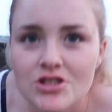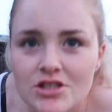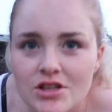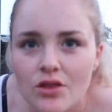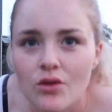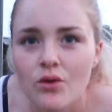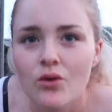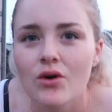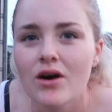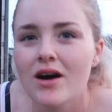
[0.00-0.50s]
just
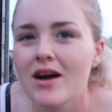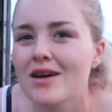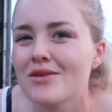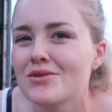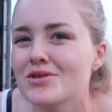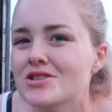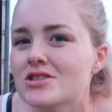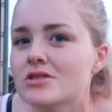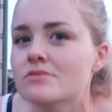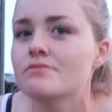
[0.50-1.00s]
thought I
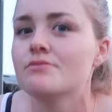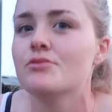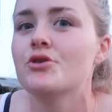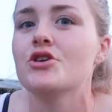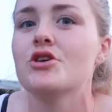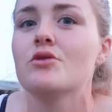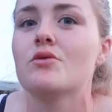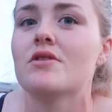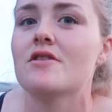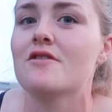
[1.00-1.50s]
would
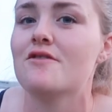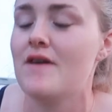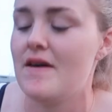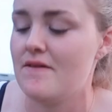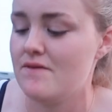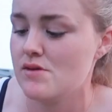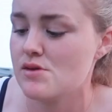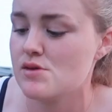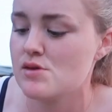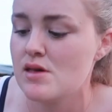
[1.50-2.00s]
put you on the
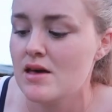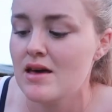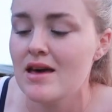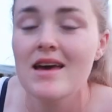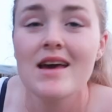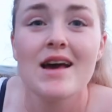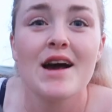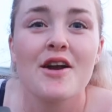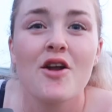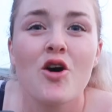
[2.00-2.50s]
fence
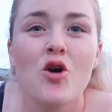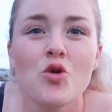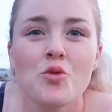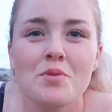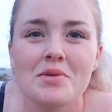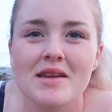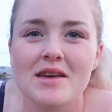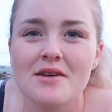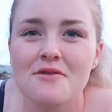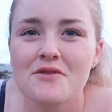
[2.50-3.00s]
and
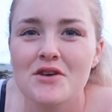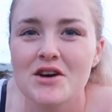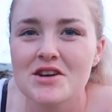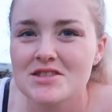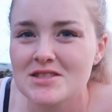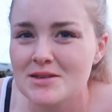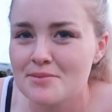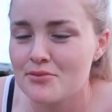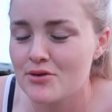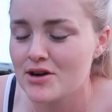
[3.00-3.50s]
open it
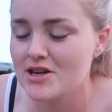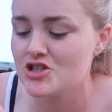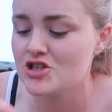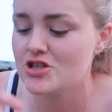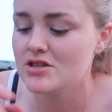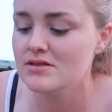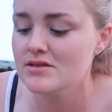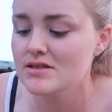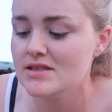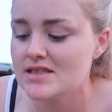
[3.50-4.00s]
first
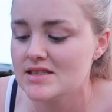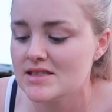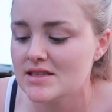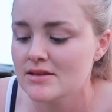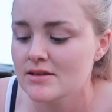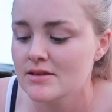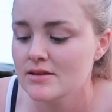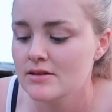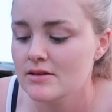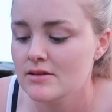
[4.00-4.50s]
impressions.
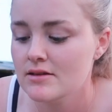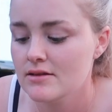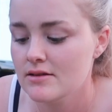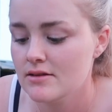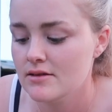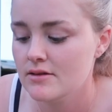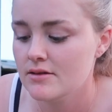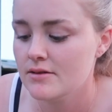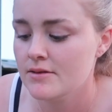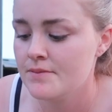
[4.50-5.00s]

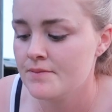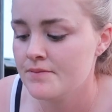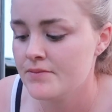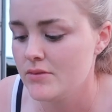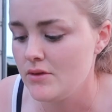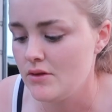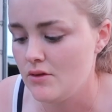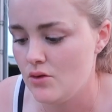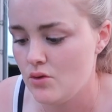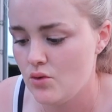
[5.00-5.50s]

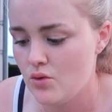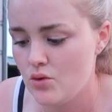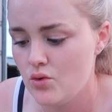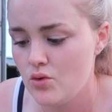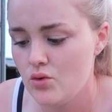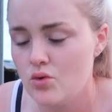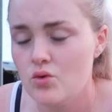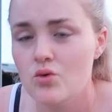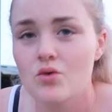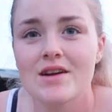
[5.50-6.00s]

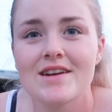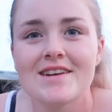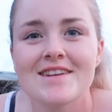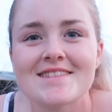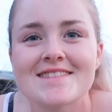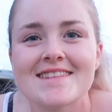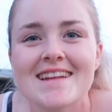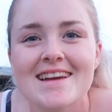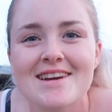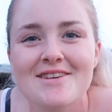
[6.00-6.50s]
Ooh, it
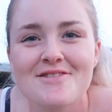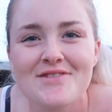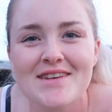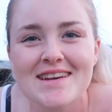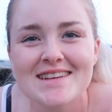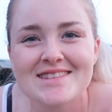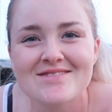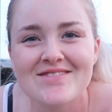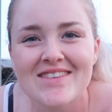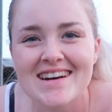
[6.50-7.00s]
looks like a
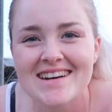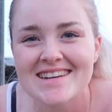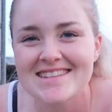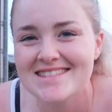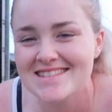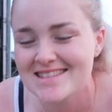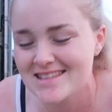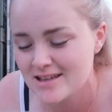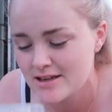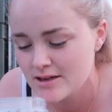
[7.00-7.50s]
face
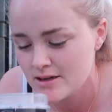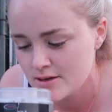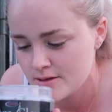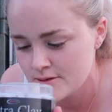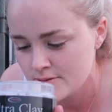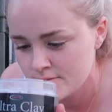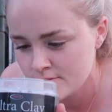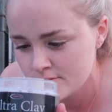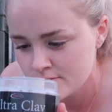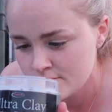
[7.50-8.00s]
mask.
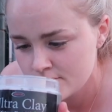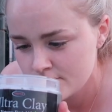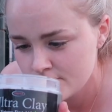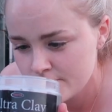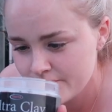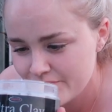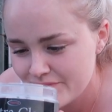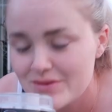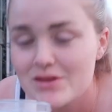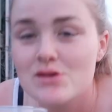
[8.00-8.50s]

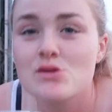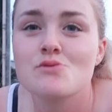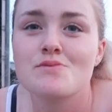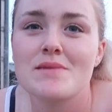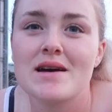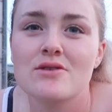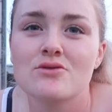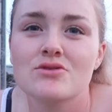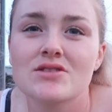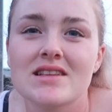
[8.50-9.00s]
It
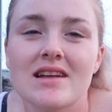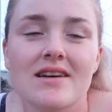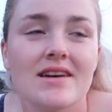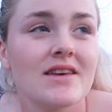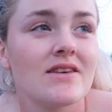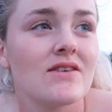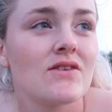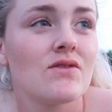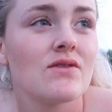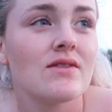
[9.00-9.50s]
smells
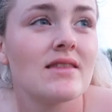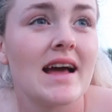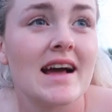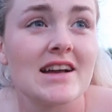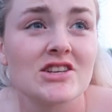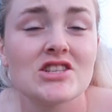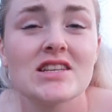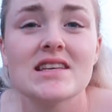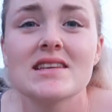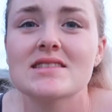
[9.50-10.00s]
like
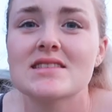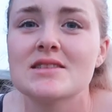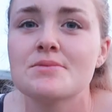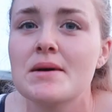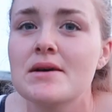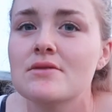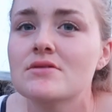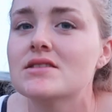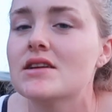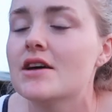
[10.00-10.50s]

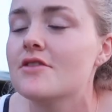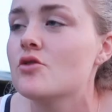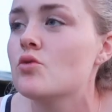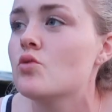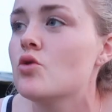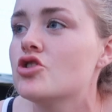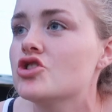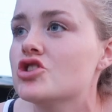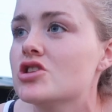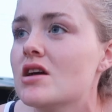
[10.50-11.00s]
the
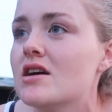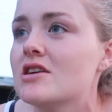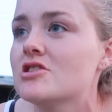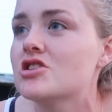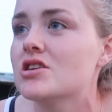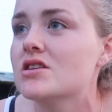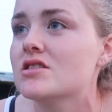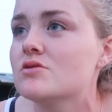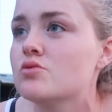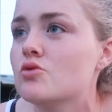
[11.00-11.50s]
wash that I
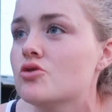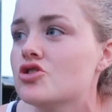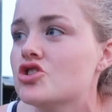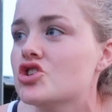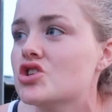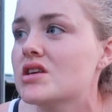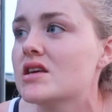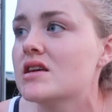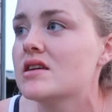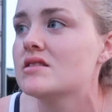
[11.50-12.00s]
just
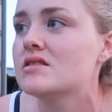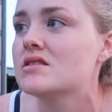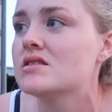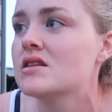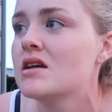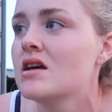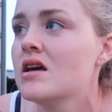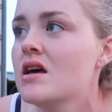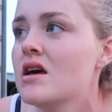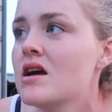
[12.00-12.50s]
washed
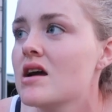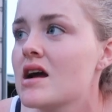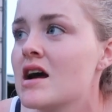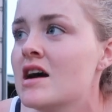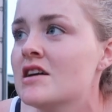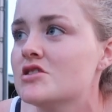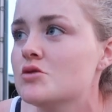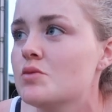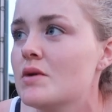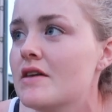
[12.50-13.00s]
his
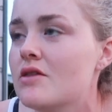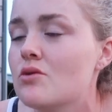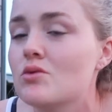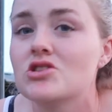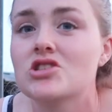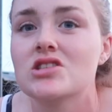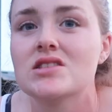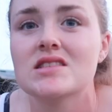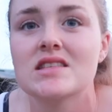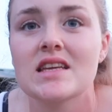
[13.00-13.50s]
cuts with,
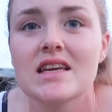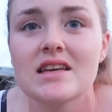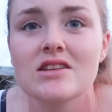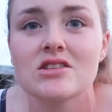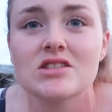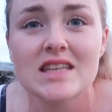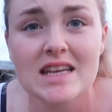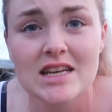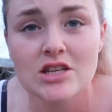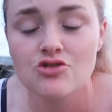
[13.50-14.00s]
which is tea
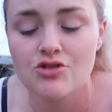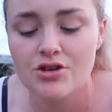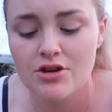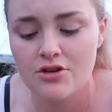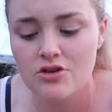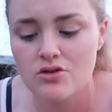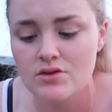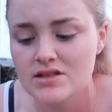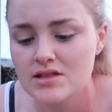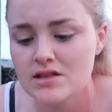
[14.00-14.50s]
tree
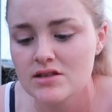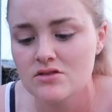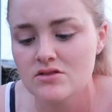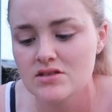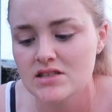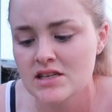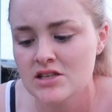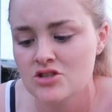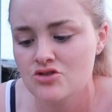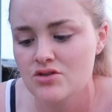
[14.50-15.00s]
oil. Has this
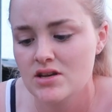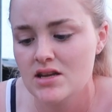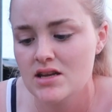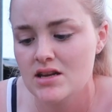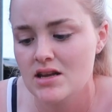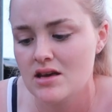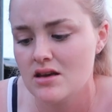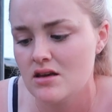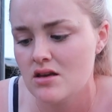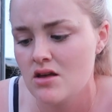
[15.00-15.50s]
got tea tree
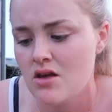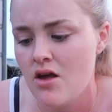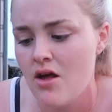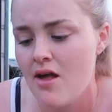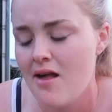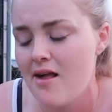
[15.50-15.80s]
in it?